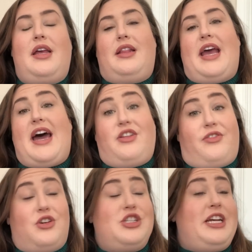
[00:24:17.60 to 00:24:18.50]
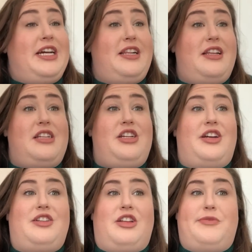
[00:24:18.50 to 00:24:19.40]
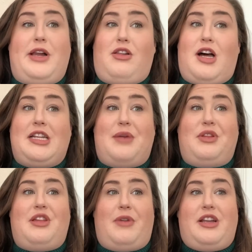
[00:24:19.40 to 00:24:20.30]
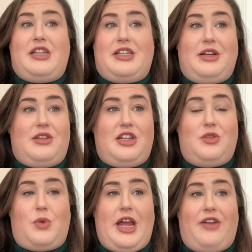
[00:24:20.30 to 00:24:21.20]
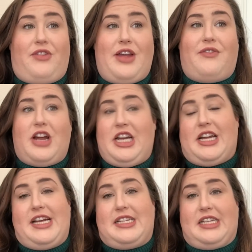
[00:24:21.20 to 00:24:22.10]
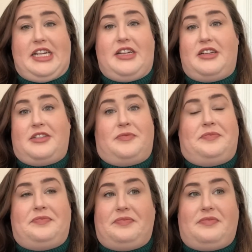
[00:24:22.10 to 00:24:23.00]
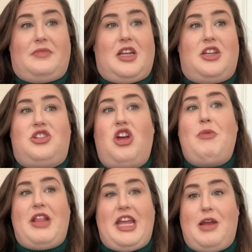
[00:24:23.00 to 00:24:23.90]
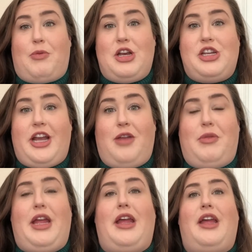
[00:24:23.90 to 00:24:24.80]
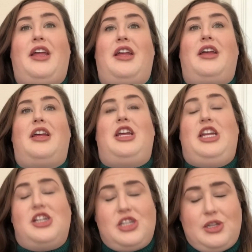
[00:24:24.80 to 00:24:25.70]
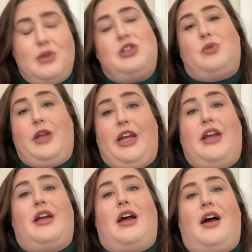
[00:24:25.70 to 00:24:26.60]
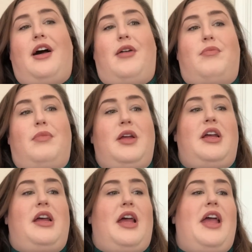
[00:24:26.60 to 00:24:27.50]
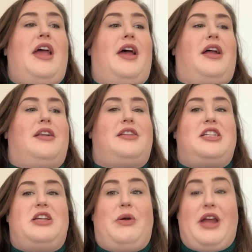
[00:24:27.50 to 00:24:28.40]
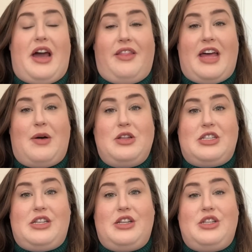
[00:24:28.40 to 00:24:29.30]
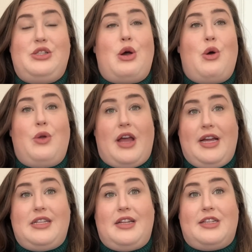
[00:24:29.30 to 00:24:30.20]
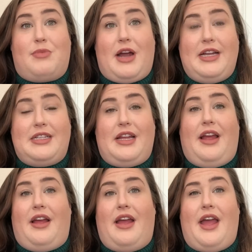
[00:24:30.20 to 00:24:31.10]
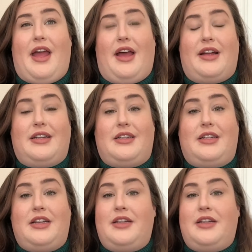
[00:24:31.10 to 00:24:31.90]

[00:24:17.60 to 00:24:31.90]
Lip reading: they had their first kid this year, so I spent a lot of time with them. And I just think it was his way of like very nicely showing me that he appreciated me. He is so sweet. And so yeah, that was so nice and surprising. And